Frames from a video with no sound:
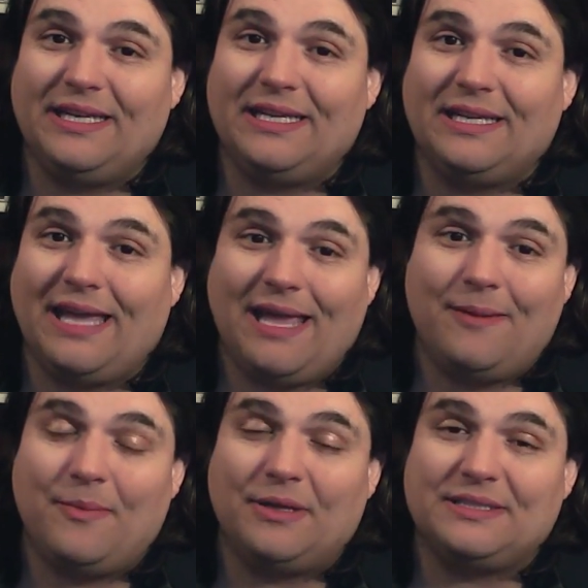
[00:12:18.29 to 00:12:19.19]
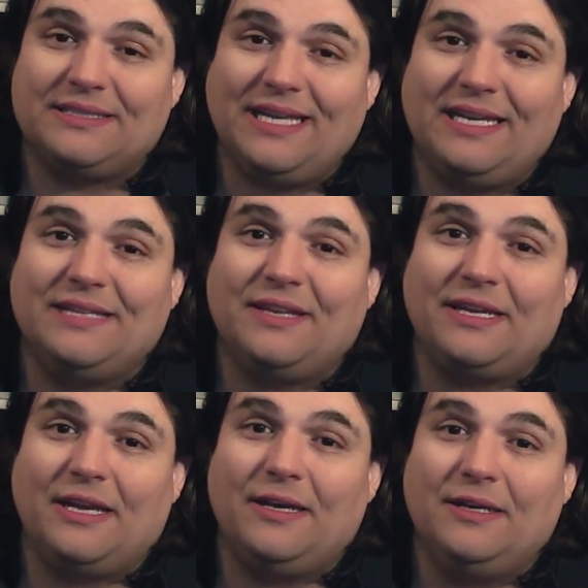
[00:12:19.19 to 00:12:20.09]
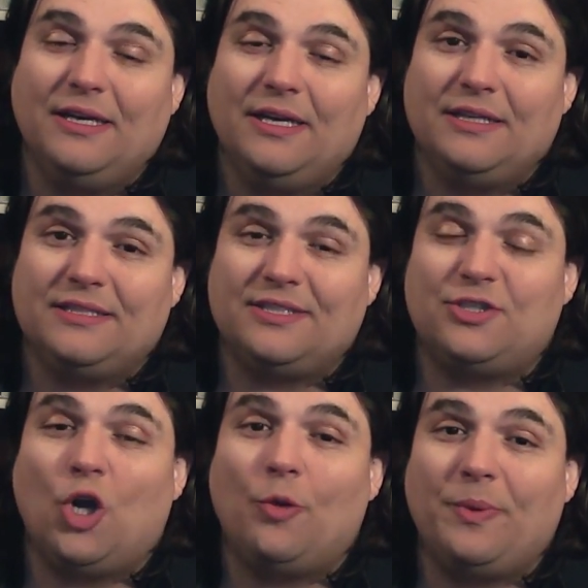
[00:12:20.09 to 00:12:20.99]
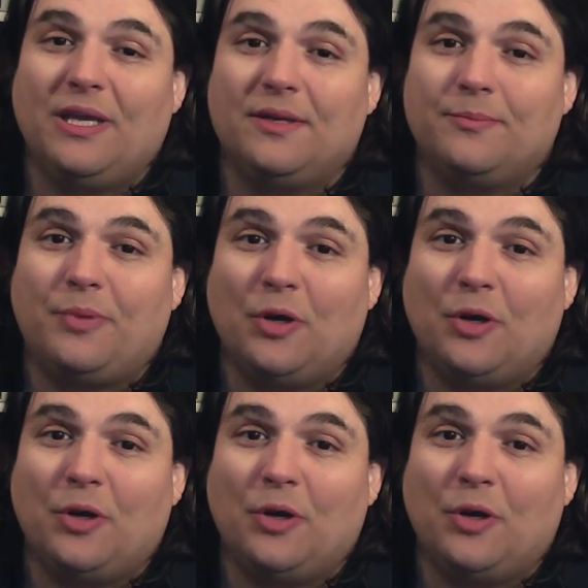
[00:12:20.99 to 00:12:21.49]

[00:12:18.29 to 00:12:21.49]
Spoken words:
in a game set in like a dystopian